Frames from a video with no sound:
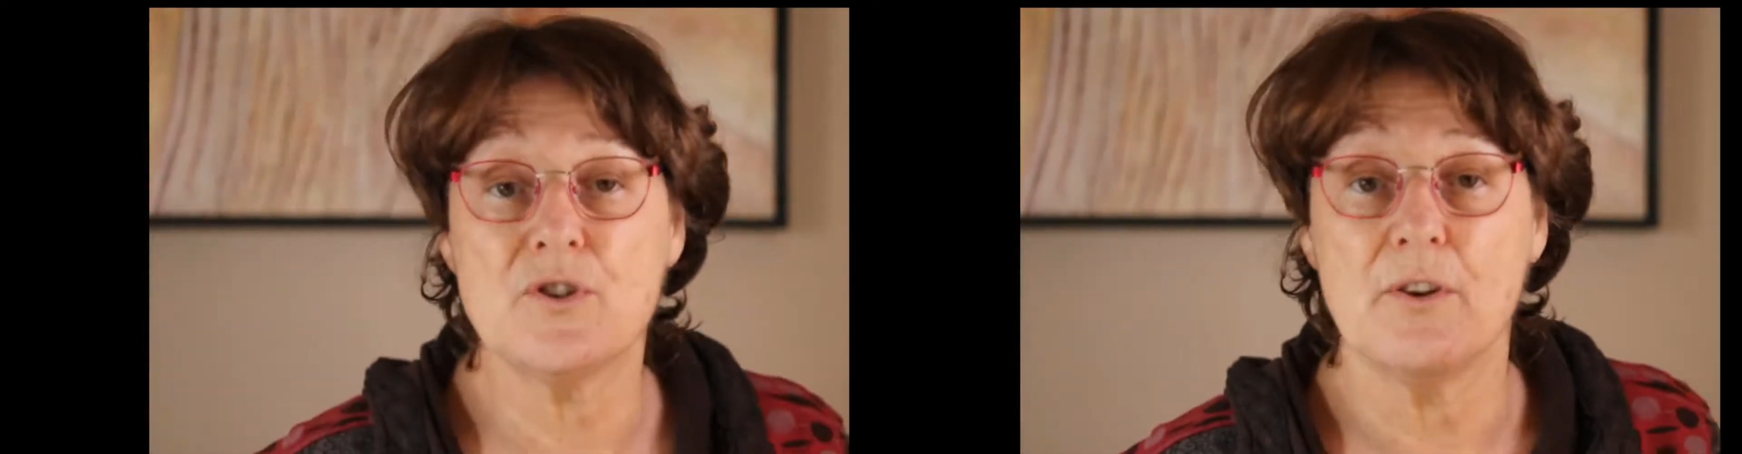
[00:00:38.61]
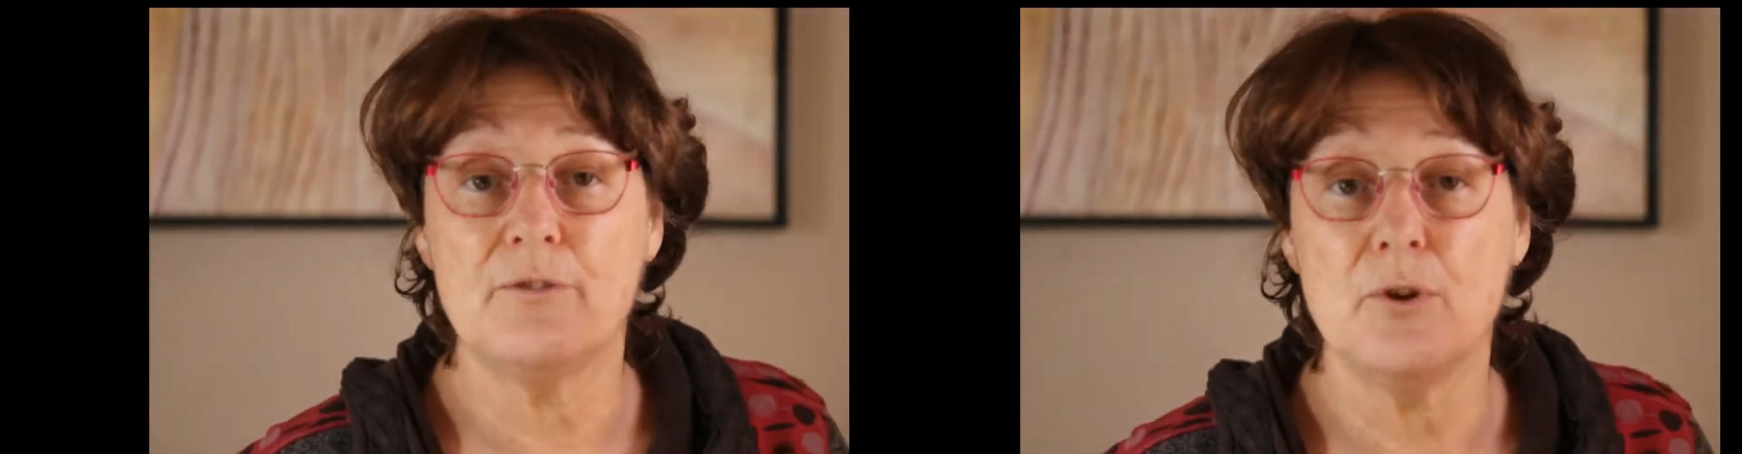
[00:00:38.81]

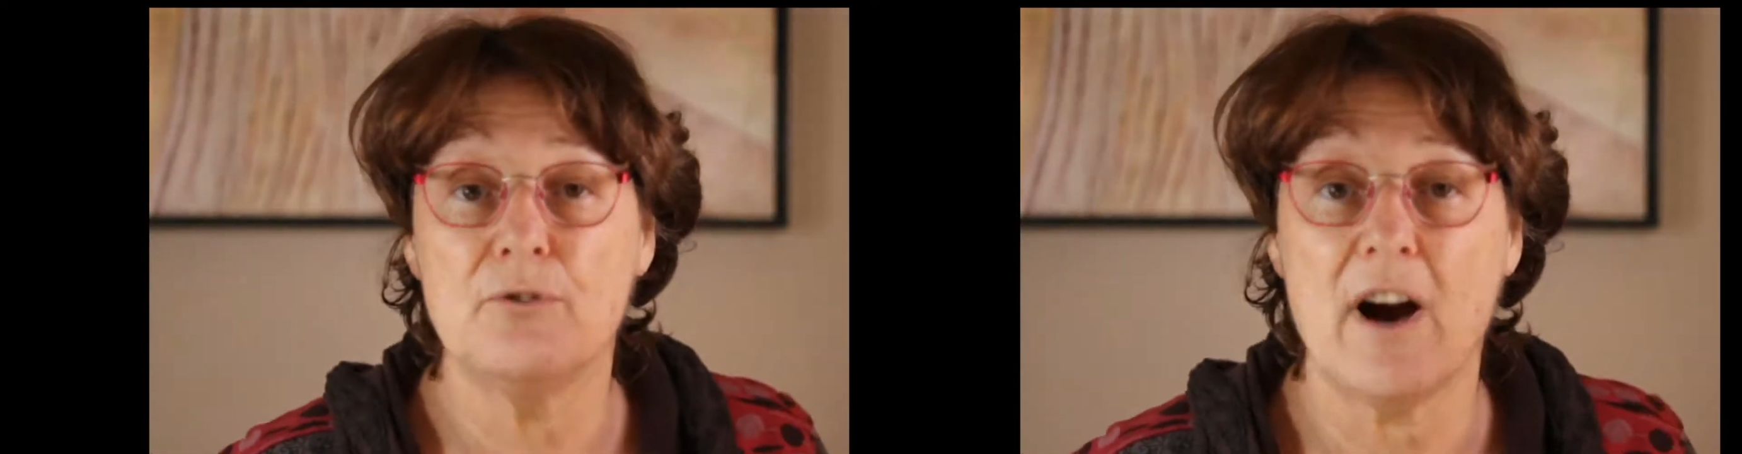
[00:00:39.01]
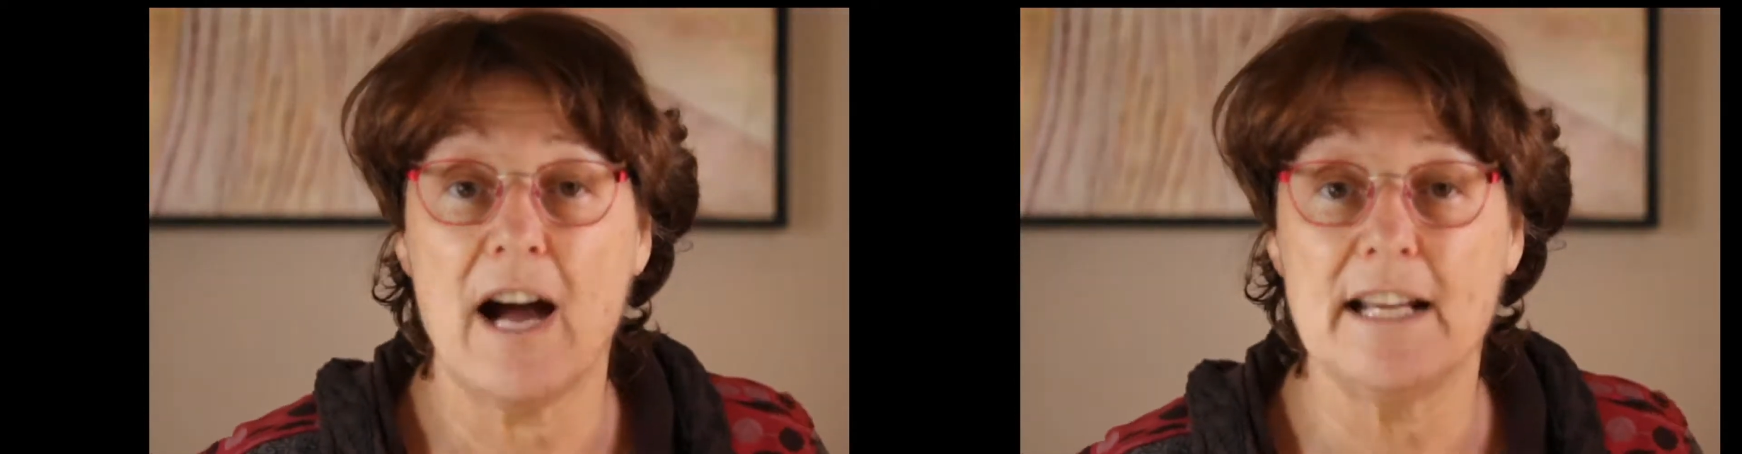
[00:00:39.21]

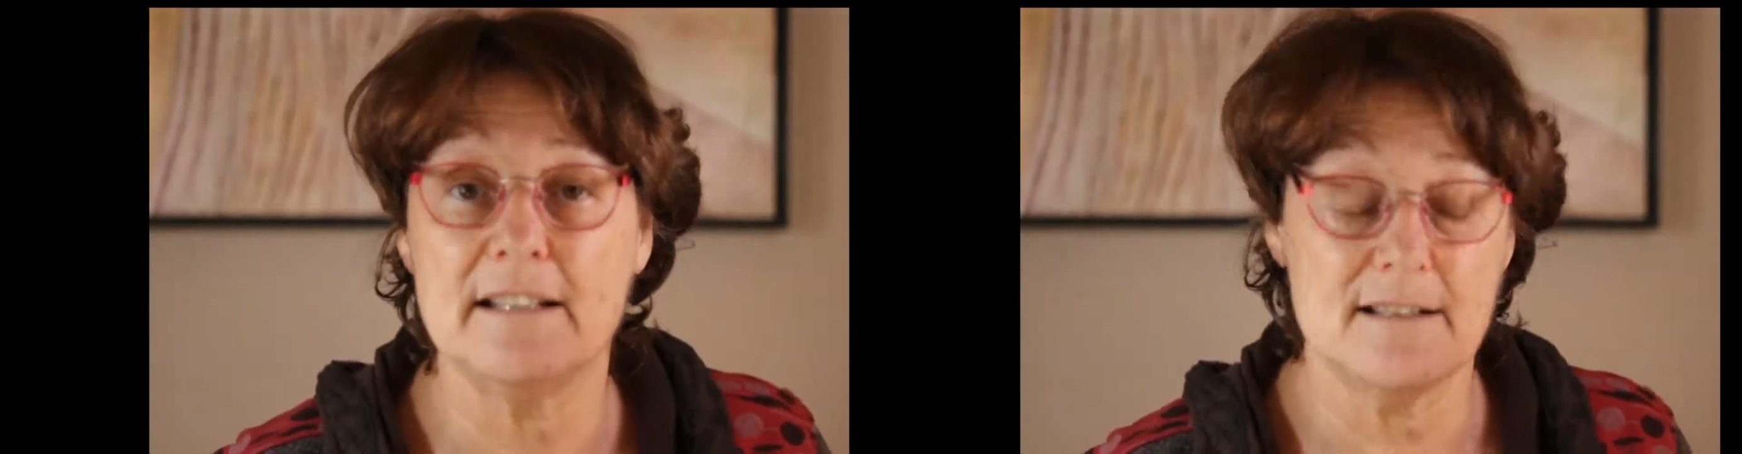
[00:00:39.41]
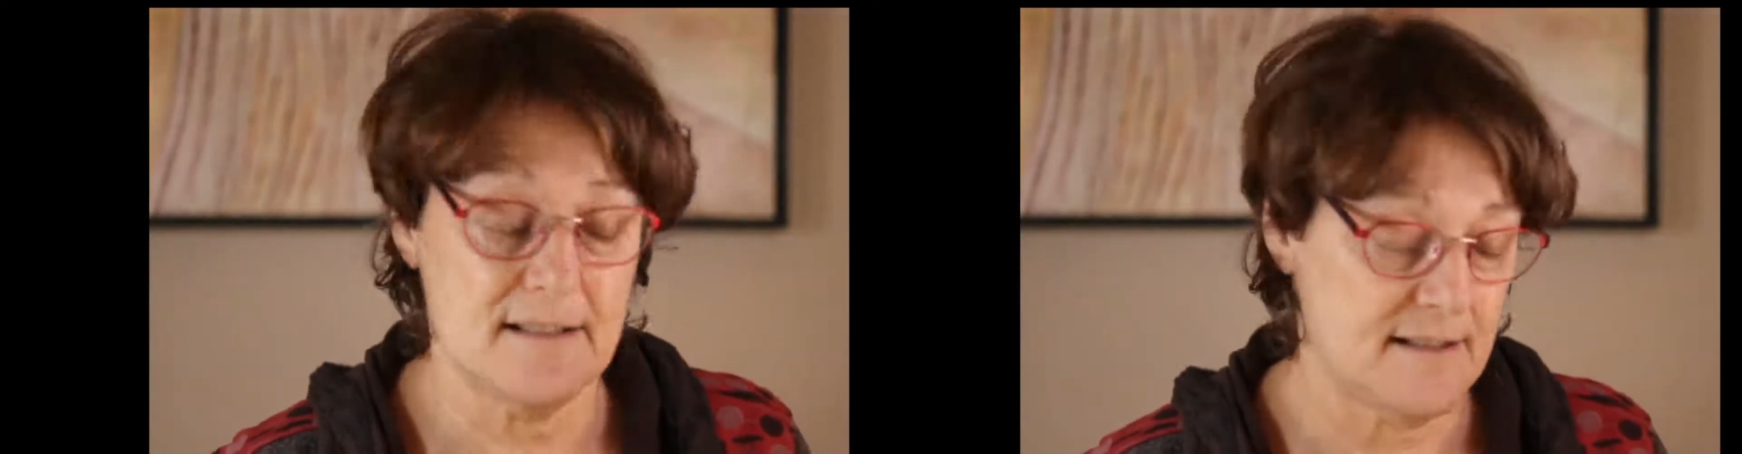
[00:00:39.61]

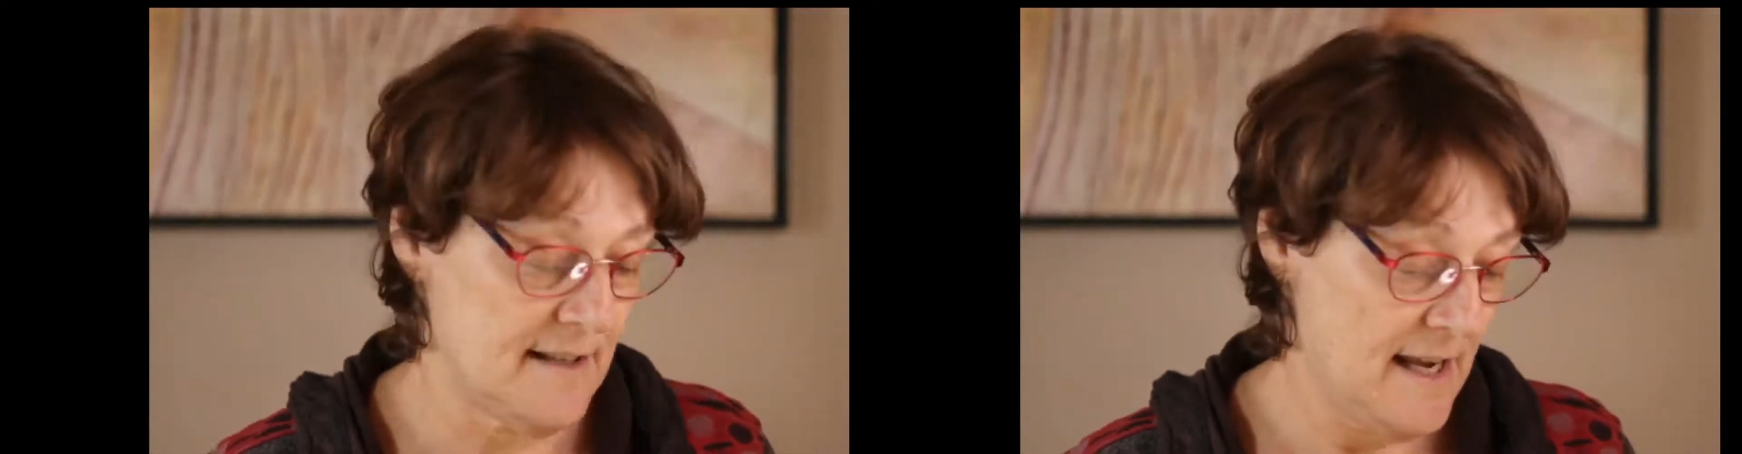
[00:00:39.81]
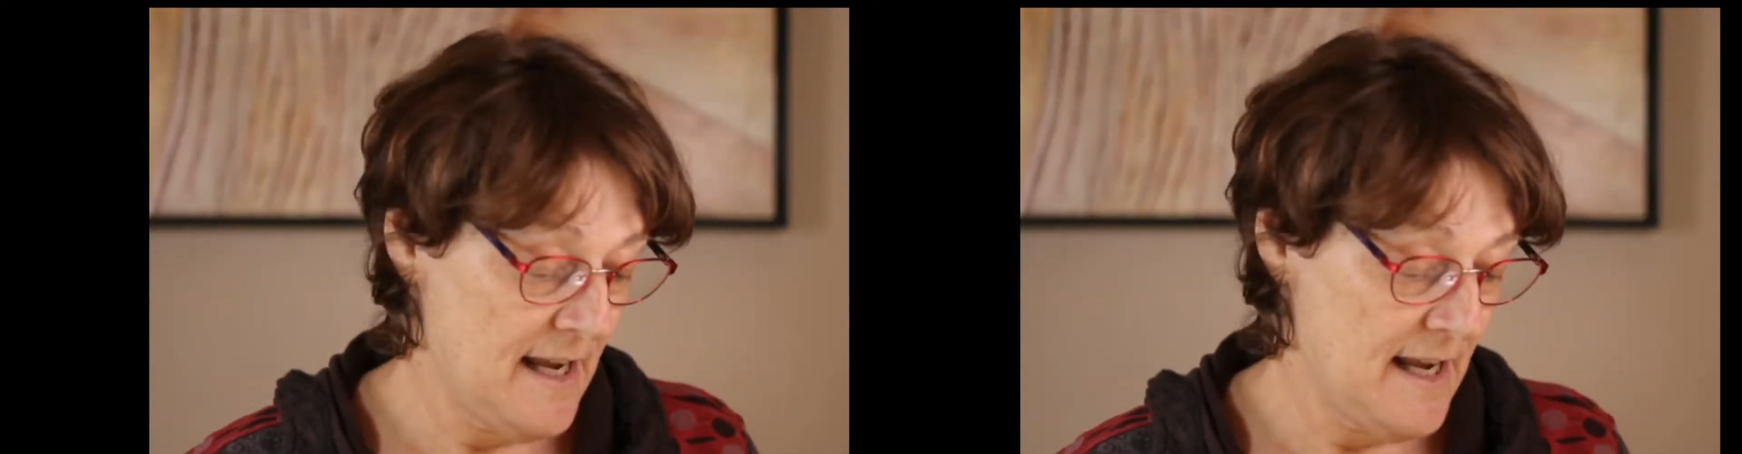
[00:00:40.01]
viewfinders